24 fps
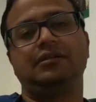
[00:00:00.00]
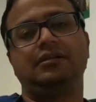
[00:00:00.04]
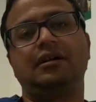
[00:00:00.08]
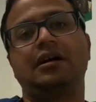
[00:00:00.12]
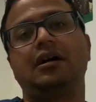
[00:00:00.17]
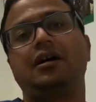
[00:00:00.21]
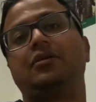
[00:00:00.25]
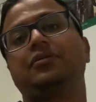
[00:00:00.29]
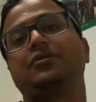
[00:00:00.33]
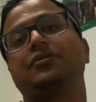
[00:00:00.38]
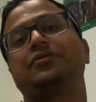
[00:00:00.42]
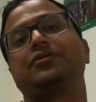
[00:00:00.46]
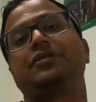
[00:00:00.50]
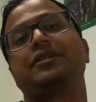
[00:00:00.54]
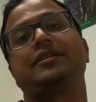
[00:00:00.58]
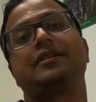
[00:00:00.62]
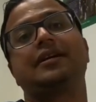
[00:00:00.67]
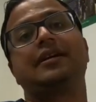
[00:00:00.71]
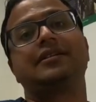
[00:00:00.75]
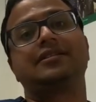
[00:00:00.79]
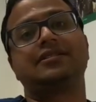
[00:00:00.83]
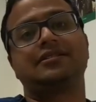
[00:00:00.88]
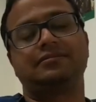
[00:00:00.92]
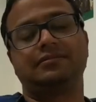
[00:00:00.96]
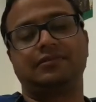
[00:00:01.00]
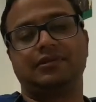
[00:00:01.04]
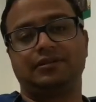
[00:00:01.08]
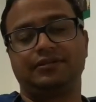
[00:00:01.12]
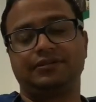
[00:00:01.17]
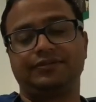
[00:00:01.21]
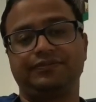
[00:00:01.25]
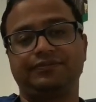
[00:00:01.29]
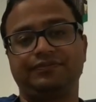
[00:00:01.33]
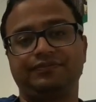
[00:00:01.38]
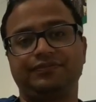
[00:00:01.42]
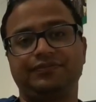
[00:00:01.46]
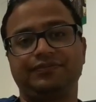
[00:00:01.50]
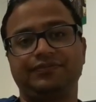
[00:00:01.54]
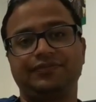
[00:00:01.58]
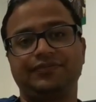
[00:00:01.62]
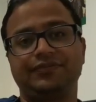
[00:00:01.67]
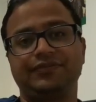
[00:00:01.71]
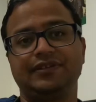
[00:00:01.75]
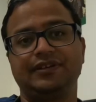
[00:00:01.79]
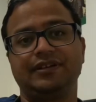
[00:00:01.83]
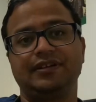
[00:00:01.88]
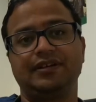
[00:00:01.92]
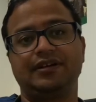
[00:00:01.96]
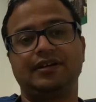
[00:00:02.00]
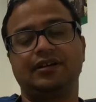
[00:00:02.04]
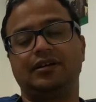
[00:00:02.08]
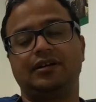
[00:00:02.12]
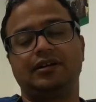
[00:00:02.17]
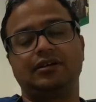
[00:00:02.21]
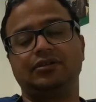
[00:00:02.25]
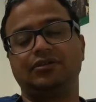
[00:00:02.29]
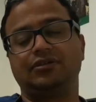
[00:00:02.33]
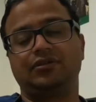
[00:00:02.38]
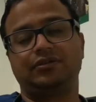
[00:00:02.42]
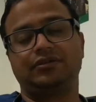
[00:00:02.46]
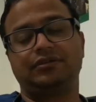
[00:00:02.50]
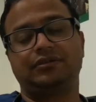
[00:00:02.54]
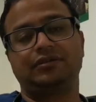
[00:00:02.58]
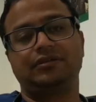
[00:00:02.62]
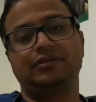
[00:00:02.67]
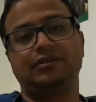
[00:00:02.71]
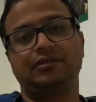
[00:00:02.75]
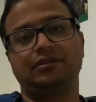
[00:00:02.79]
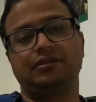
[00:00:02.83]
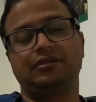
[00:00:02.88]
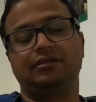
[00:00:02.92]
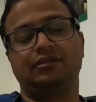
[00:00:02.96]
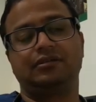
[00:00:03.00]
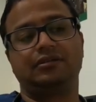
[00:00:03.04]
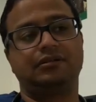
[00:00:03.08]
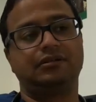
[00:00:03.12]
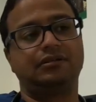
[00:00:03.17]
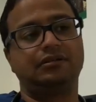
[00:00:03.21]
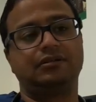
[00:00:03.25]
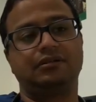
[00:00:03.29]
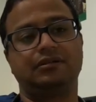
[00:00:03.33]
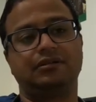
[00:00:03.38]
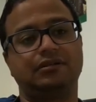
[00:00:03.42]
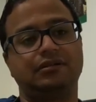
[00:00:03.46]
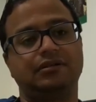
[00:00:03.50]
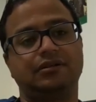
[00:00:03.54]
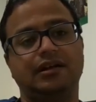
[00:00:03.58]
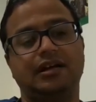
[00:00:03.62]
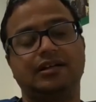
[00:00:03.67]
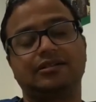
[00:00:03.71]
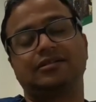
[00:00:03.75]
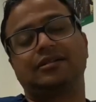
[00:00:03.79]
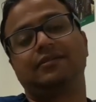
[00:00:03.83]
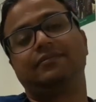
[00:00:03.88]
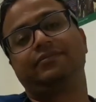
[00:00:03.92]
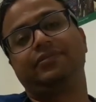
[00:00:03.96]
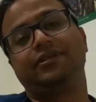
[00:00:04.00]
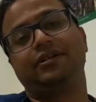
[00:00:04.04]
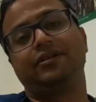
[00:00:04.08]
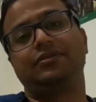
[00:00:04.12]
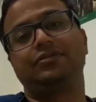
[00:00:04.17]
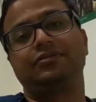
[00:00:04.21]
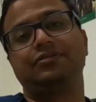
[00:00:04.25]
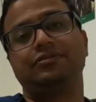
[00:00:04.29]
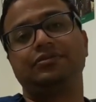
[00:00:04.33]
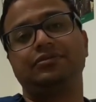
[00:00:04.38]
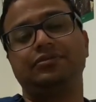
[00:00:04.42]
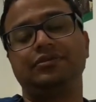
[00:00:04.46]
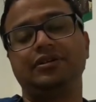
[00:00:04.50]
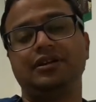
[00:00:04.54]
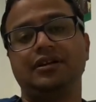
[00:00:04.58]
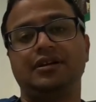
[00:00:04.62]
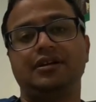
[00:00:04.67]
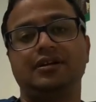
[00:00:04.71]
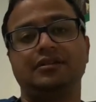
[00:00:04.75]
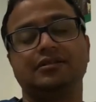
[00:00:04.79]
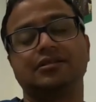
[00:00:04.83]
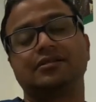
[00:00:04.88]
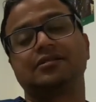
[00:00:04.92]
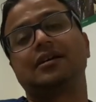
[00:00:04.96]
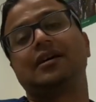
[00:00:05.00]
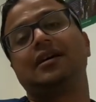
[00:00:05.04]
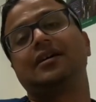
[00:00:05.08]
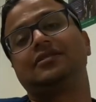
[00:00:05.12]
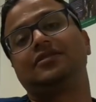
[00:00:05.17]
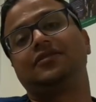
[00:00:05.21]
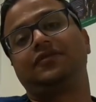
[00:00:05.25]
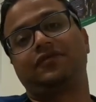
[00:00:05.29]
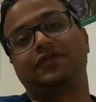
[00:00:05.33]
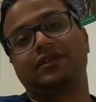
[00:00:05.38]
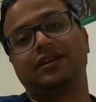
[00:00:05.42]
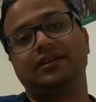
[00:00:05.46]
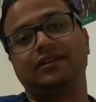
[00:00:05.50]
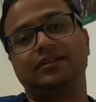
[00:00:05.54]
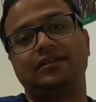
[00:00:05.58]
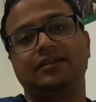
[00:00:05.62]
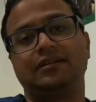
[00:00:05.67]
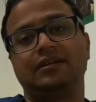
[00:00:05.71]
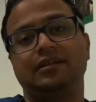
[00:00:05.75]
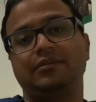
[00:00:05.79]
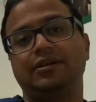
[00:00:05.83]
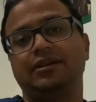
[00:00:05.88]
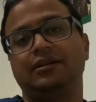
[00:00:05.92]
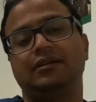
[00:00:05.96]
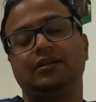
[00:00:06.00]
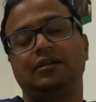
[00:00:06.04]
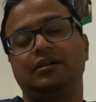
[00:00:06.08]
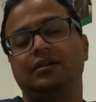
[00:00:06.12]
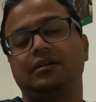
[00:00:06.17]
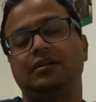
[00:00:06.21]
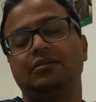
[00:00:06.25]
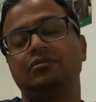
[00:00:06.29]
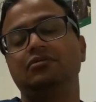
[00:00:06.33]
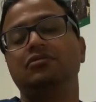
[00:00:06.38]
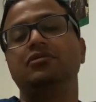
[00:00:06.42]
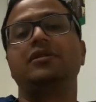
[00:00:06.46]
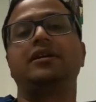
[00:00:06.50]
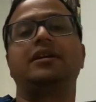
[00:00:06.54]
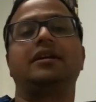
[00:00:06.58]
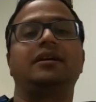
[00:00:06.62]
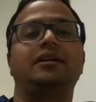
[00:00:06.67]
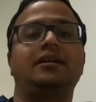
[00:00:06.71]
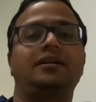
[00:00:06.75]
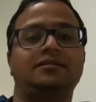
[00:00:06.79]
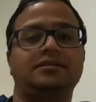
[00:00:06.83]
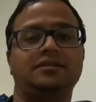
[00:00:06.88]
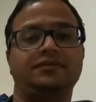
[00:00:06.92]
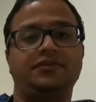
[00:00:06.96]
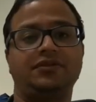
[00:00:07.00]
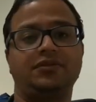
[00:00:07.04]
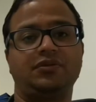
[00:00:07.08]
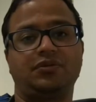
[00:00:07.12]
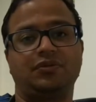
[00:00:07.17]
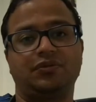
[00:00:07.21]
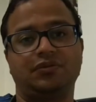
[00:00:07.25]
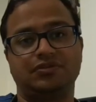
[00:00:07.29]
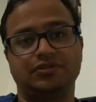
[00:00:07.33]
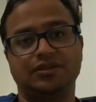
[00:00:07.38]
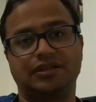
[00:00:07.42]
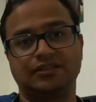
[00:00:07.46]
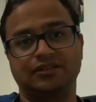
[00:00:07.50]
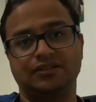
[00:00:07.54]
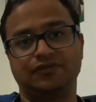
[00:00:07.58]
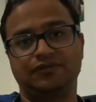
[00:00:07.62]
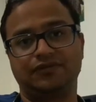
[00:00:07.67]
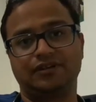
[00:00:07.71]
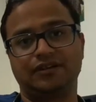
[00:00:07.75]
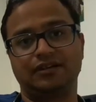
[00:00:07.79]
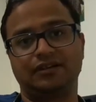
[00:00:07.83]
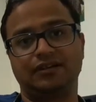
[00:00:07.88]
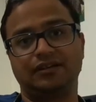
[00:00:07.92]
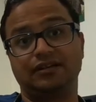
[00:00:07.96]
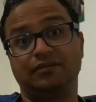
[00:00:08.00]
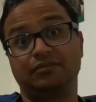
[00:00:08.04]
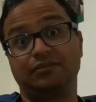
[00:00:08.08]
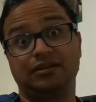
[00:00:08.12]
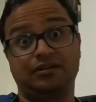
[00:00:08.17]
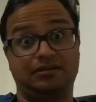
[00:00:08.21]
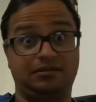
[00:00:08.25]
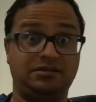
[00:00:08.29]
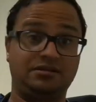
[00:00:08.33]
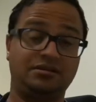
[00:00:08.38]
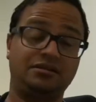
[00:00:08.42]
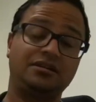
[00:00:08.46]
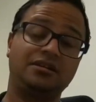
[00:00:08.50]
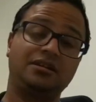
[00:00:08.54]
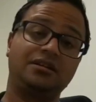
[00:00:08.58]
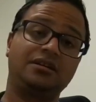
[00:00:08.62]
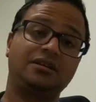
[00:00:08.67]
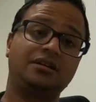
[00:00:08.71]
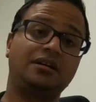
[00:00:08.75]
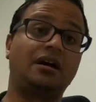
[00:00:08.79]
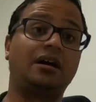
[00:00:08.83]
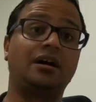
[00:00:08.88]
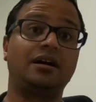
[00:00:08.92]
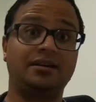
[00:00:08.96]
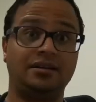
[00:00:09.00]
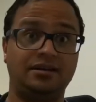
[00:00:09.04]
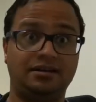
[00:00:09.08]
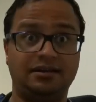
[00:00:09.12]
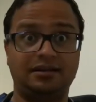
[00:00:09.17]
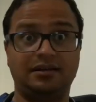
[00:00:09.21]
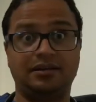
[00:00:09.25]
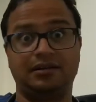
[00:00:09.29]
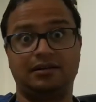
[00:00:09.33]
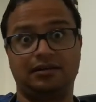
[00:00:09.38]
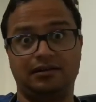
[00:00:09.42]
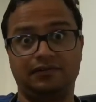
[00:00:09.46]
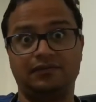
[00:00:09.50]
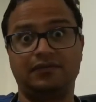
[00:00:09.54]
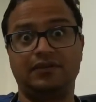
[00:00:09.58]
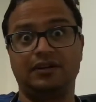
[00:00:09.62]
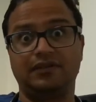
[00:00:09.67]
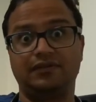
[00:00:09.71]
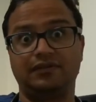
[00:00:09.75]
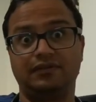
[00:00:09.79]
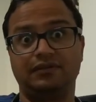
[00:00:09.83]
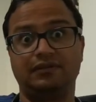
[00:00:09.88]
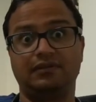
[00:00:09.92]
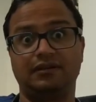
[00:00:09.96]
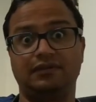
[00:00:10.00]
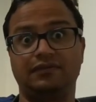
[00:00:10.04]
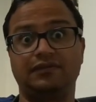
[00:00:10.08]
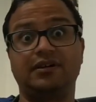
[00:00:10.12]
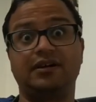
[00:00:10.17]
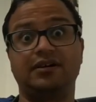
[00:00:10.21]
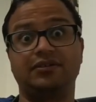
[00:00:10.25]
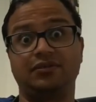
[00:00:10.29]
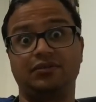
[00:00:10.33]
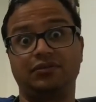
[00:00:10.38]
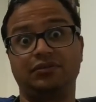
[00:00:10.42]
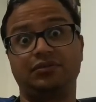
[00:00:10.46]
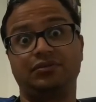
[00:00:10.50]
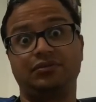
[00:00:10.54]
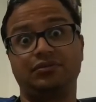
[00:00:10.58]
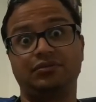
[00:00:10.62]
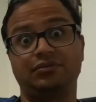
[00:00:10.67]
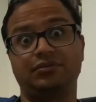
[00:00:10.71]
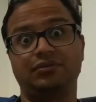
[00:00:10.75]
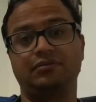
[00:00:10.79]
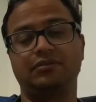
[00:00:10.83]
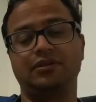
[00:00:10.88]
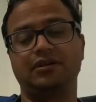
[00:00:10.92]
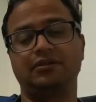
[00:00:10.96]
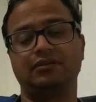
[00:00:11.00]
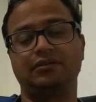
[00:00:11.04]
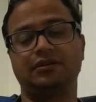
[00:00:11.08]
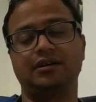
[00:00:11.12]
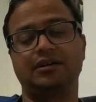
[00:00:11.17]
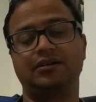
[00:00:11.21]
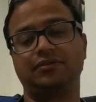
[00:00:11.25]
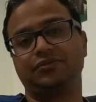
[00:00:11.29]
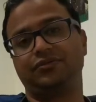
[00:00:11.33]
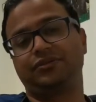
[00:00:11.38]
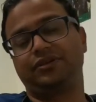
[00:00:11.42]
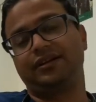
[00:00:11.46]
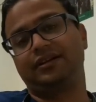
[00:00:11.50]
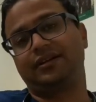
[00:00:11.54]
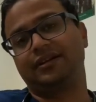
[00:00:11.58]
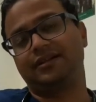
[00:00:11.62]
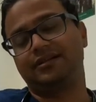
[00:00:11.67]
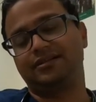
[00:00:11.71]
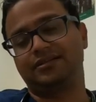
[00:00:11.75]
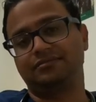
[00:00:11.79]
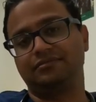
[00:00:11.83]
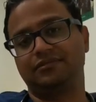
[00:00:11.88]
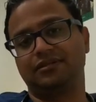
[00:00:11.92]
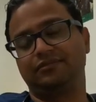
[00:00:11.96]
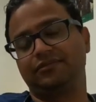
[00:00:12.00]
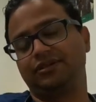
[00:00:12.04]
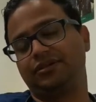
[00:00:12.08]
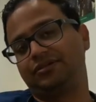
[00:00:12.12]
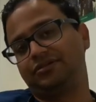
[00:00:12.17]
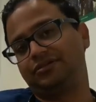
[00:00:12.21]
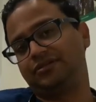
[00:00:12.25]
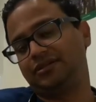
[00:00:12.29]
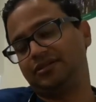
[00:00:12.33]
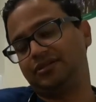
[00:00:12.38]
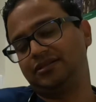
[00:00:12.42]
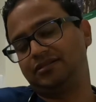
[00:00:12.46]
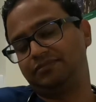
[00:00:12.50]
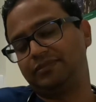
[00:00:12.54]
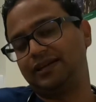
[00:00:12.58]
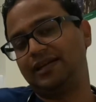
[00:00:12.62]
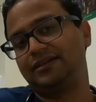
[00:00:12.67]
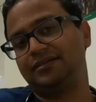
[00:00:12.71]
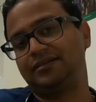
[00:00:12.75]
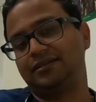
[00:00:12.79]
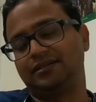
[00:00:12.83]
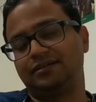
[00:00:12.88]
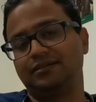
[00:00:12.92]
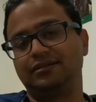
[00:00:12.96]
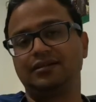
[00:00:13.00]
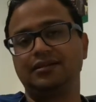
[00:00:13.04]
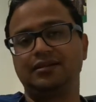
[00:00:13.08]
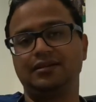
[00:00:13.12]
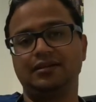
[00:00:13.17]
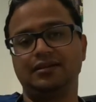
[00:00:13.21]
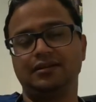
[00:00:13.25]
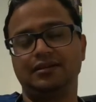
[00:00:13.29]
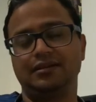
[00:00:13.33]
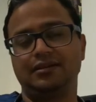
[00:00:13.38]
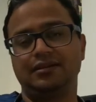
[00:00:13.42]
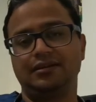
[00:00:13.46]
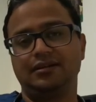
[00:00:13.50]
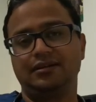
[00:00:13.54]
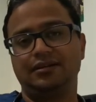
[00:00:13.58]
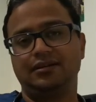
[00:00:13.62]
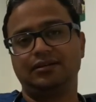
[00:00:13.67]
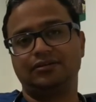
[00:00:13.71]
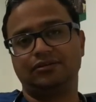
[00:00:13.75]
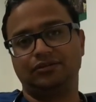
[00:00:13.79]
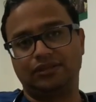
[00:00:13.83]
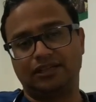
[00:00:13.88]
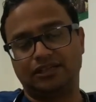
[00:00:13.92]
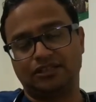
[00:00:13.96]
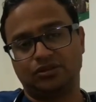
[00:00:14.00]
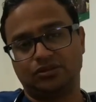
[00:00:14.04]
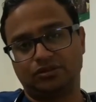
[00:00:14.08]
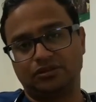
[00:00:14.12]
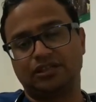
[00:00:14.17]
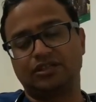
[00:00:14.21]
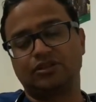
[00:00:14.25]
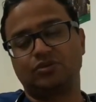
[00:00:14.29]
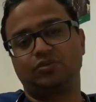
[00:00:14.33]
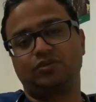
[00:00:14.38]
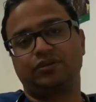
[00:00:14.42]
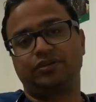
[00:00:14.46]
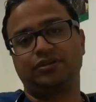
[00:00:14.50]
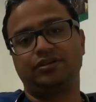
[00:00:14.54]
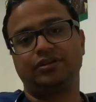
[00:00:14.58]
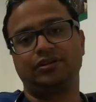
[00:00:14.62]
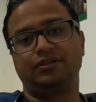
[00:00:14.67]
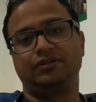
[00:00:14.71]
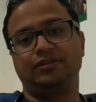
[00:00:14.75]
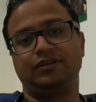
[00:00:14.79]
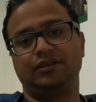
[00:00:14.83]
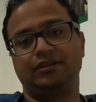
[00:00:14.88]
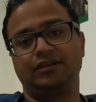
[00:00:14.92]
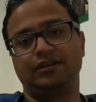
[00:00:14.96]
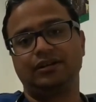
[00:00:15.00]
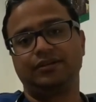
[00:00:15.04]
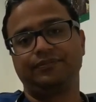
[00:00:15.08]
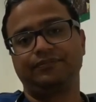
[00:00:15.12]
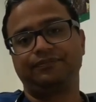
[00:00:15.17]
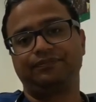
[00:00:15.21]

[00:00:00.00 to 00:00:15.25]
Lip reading: how to treat asthma, not as compared to the size of trachea. I mean, who cares if you don't know size of trachea? But I care if I don't know about how to treat asthma, because this is basic. So that's what you need.